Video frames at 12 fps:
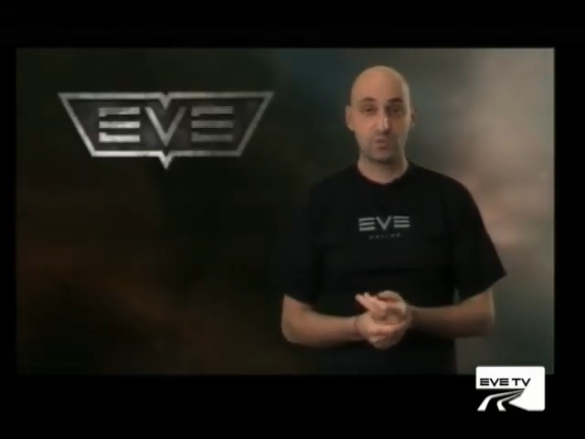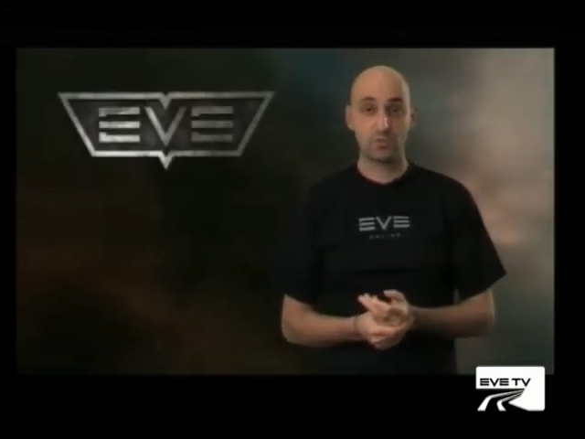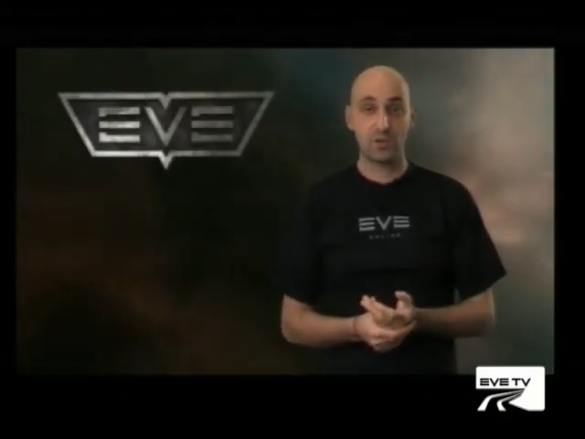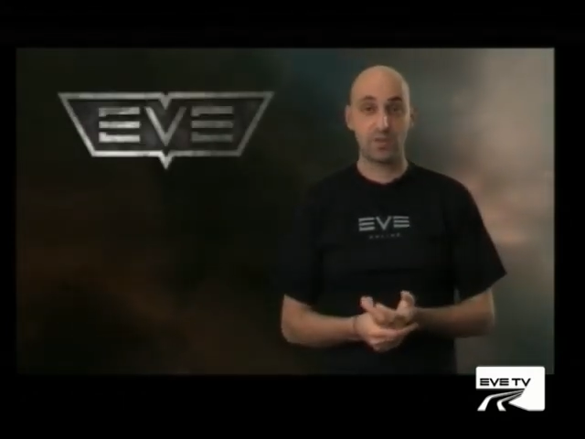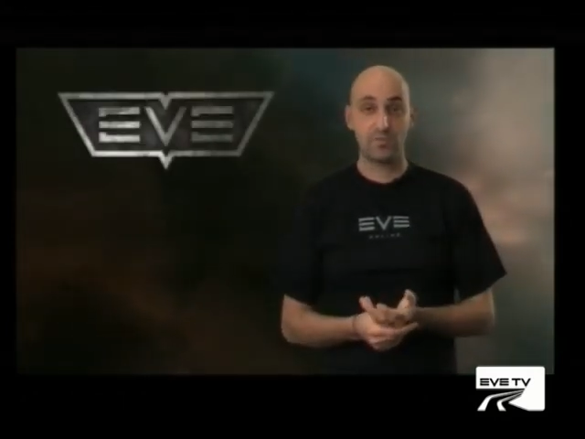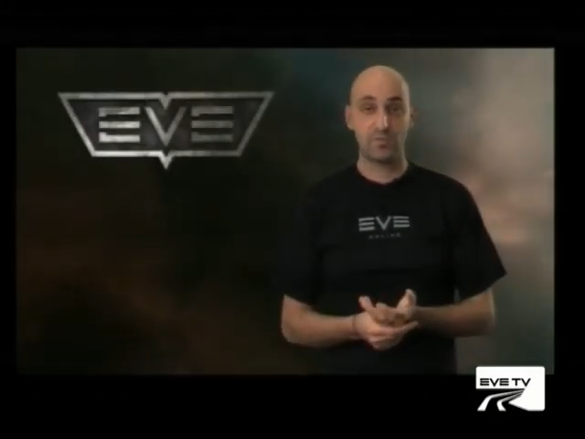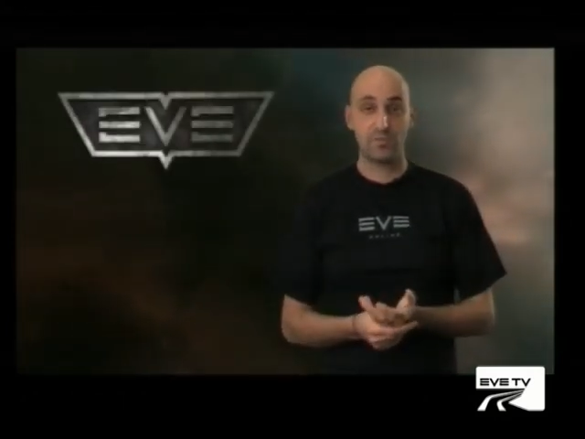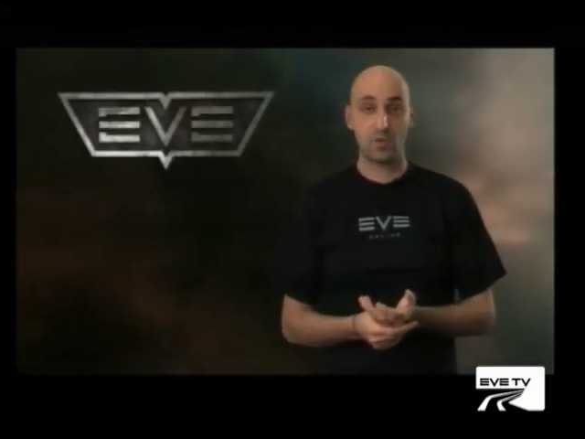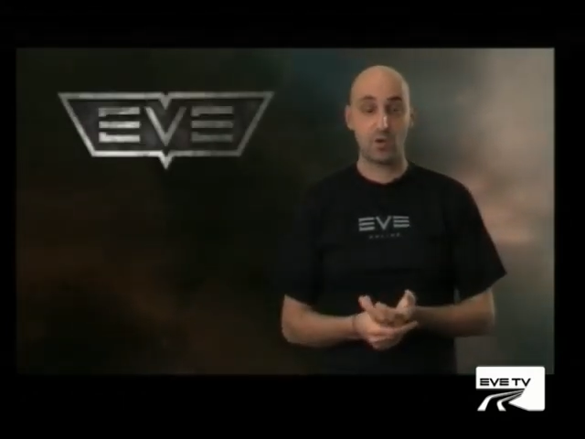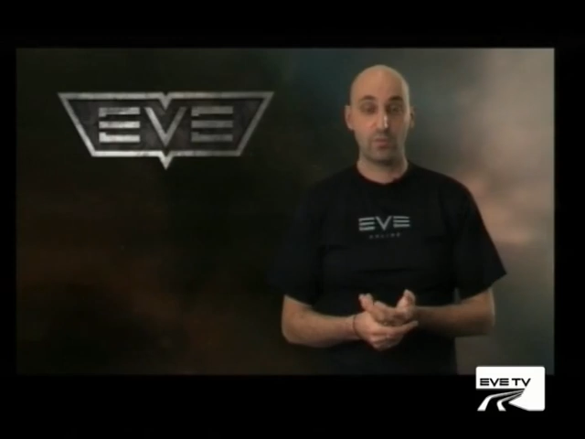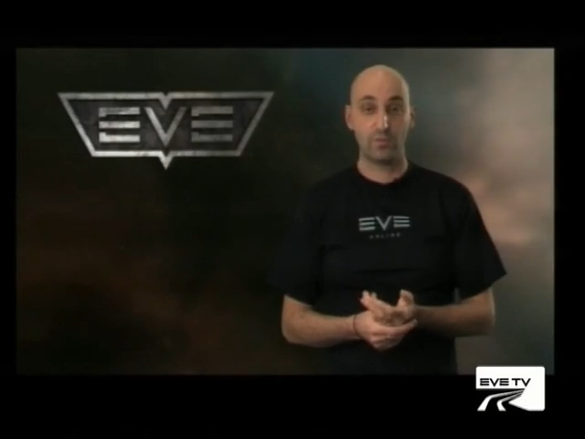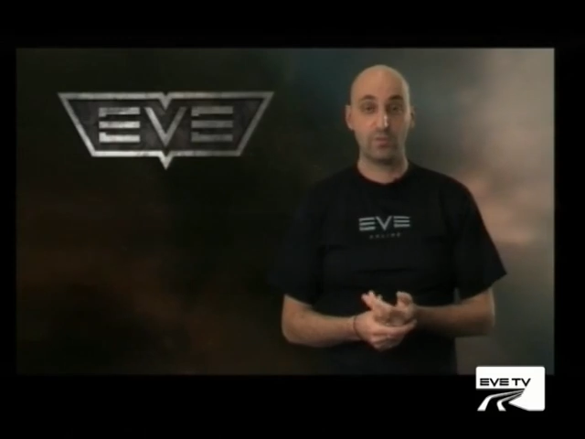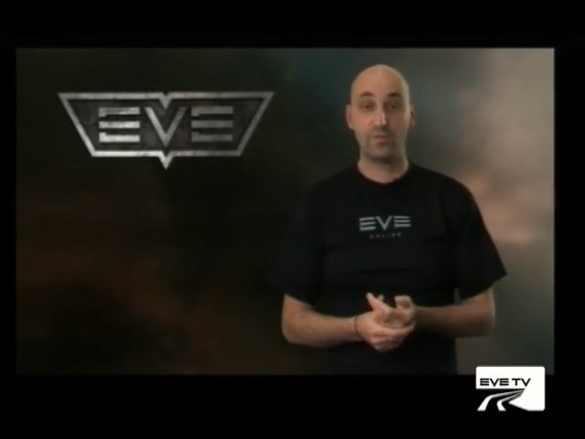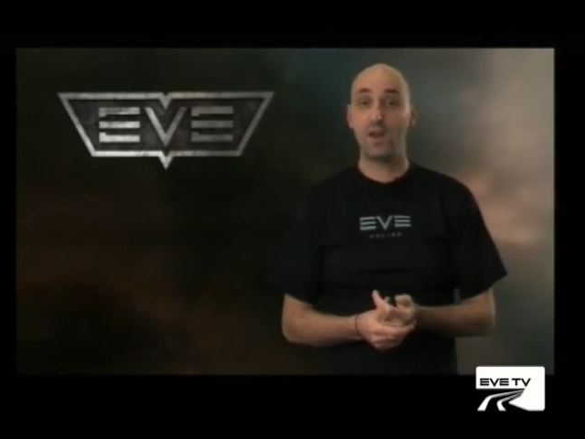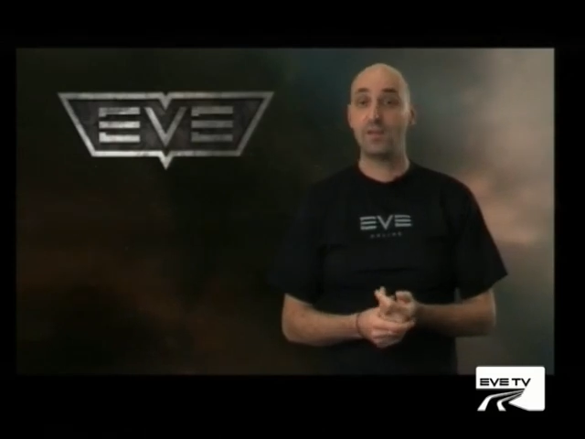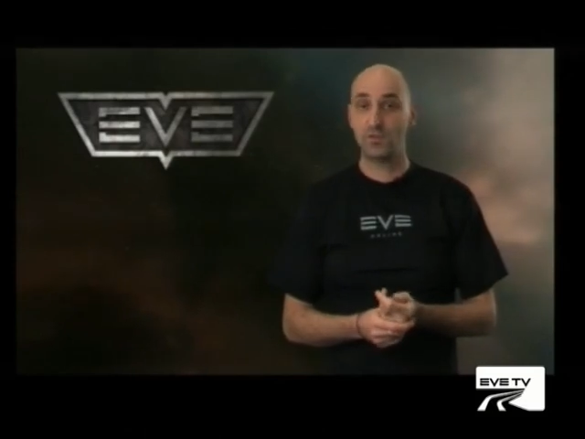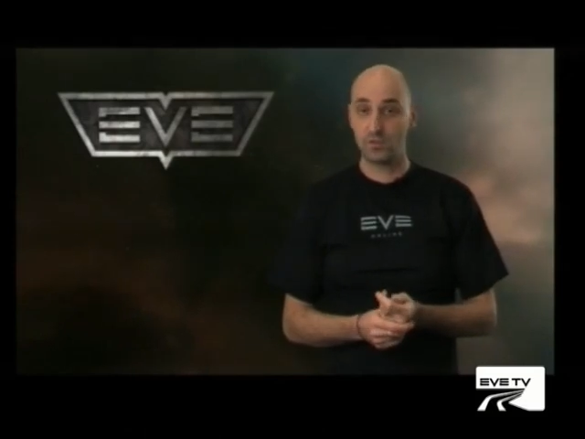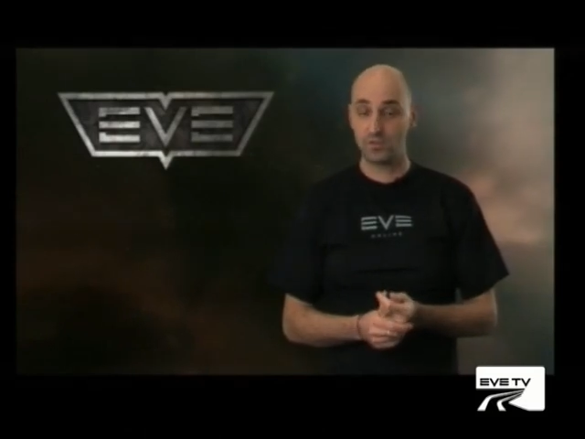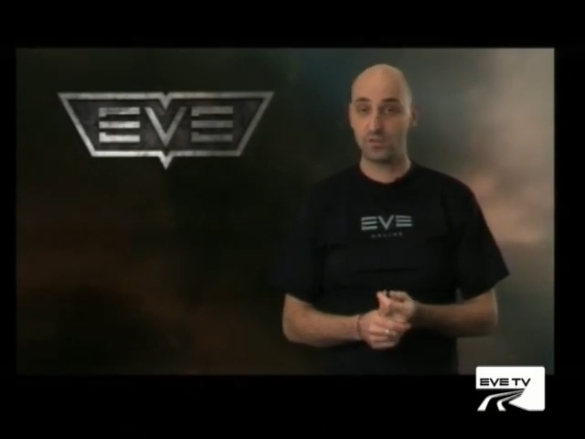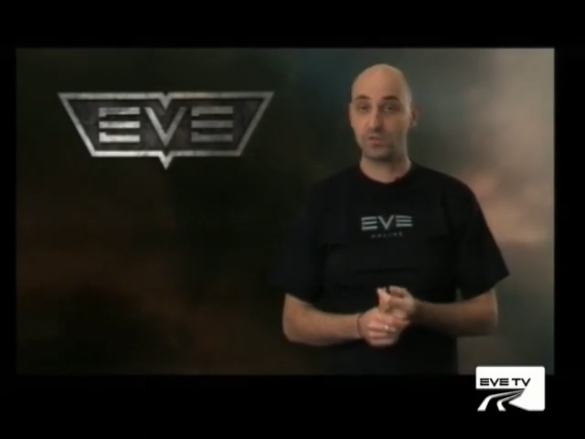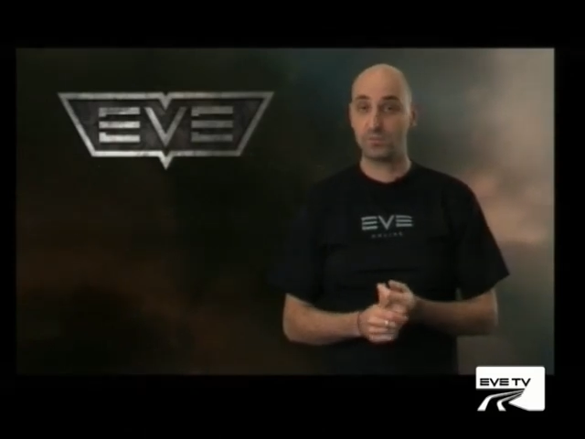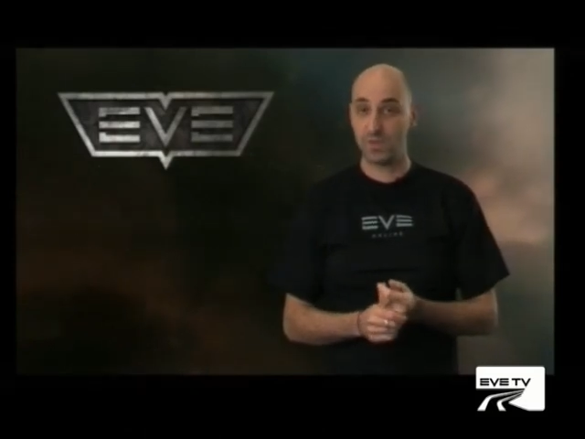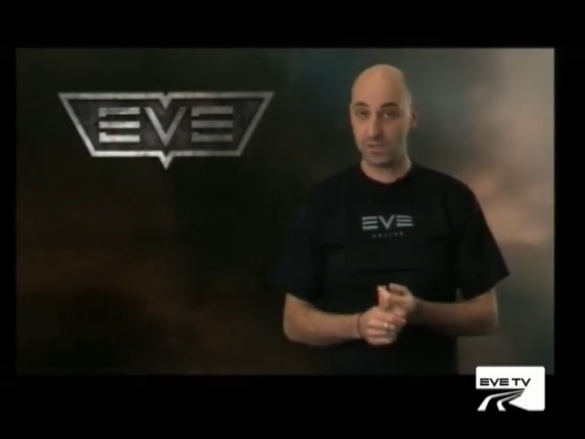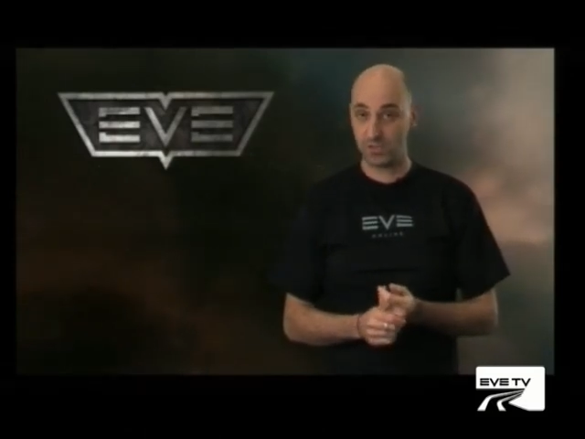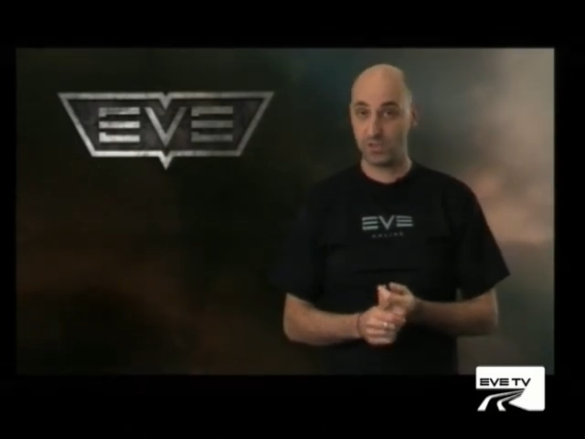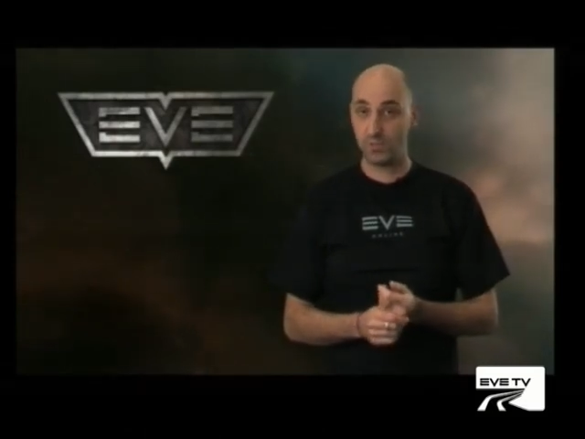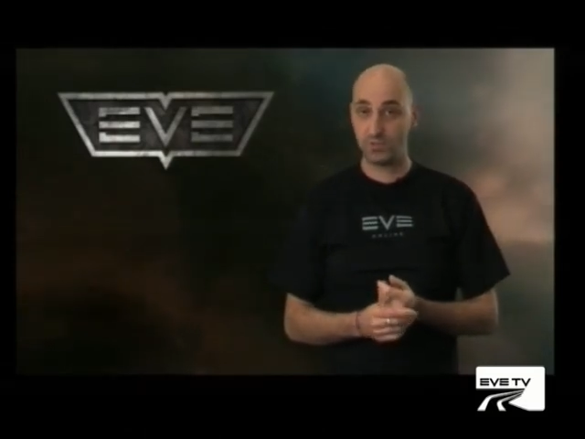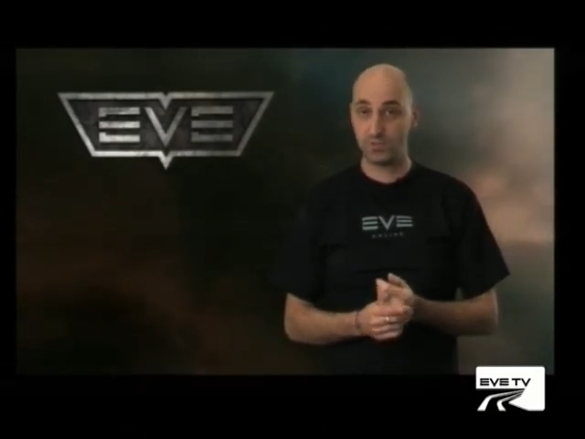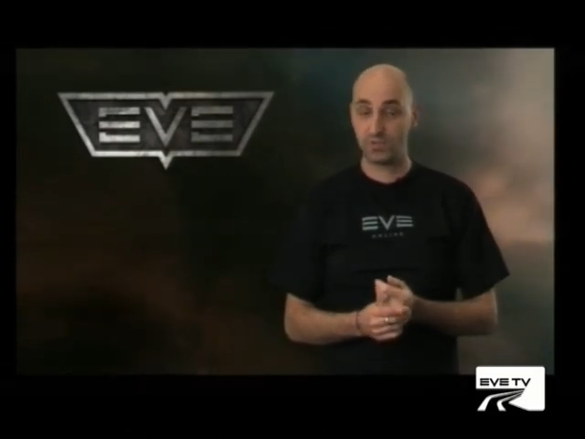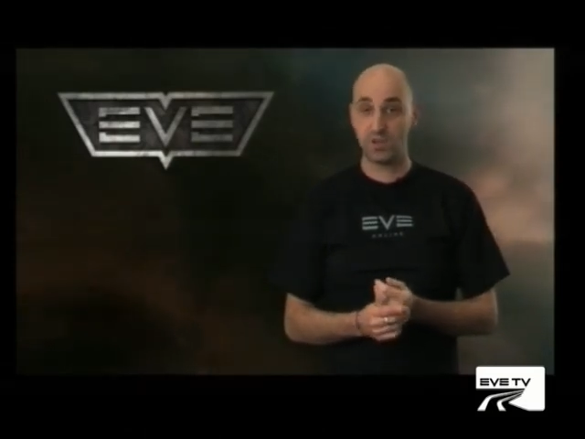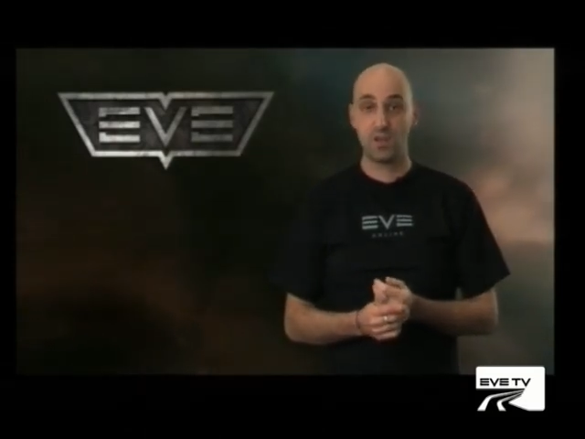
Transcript: So we have over 500 spaceships